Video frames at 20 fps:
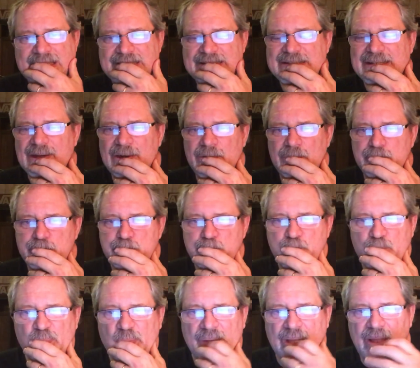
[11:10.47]
So
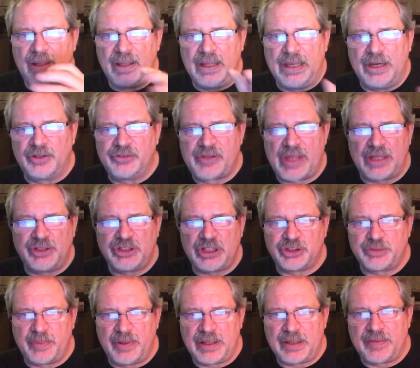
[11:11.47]
here's that
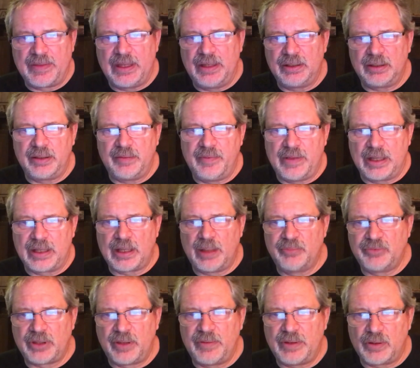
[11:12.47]
judgment that
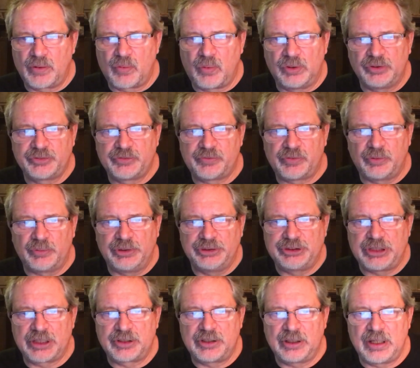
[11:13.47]
comes on there, of course, for
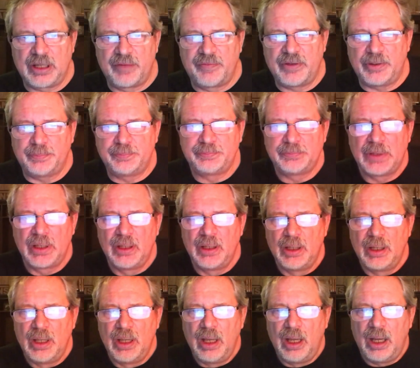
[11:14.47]
rejecting of him.
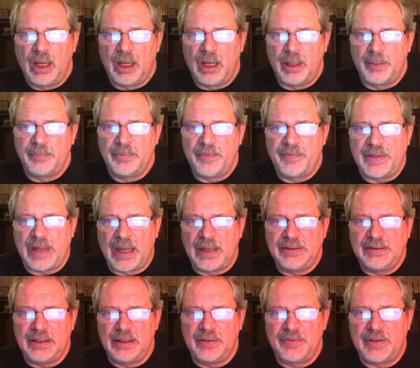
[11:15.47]
The
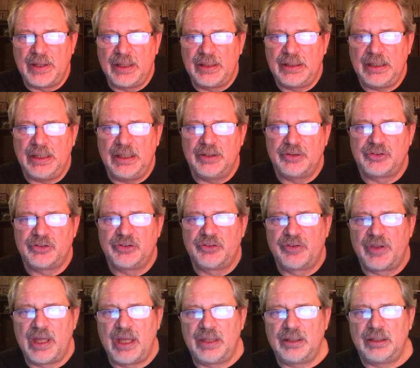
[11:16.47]
idea then
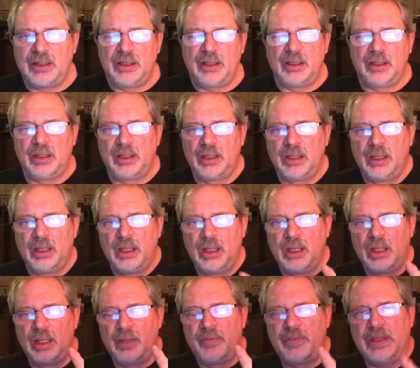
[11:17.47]
is that
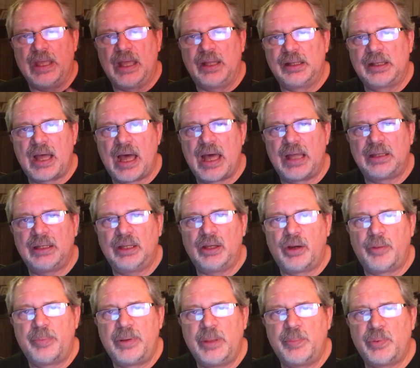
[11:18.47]
the ungodly
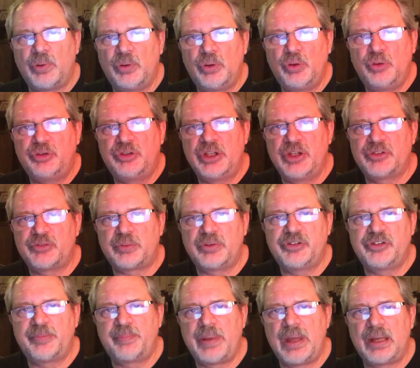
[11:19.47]
are people who
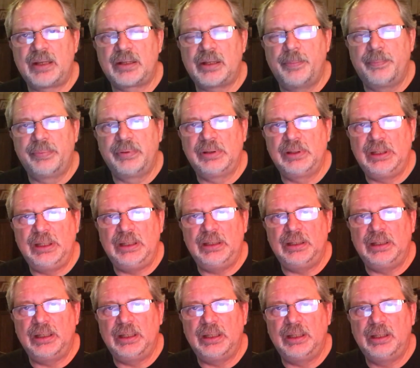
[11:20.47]
disrespect
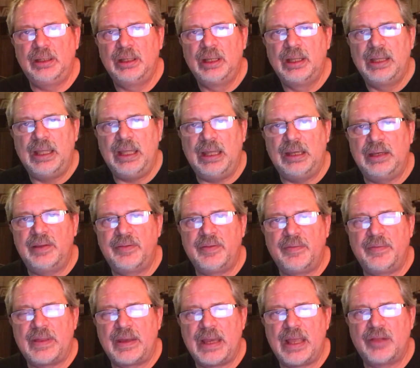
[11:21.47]
completely
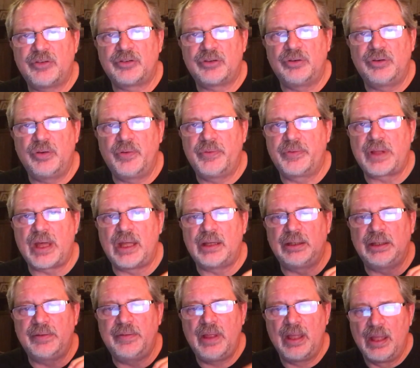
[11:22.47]
anything that has to do with
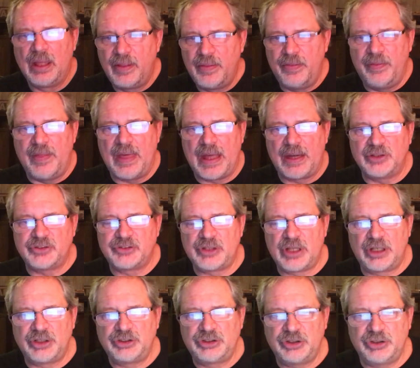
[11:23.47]
godly. That is
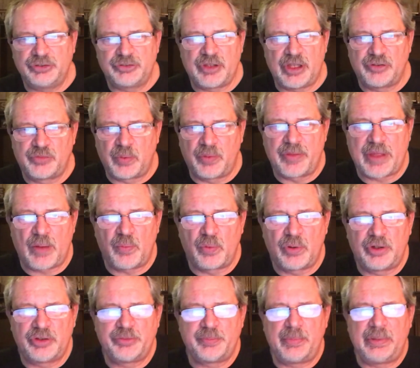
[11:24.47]
not Jews. That's what that
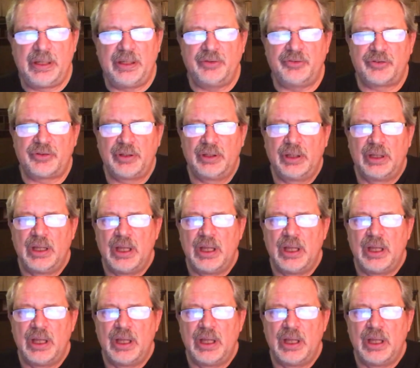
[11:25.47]
word means.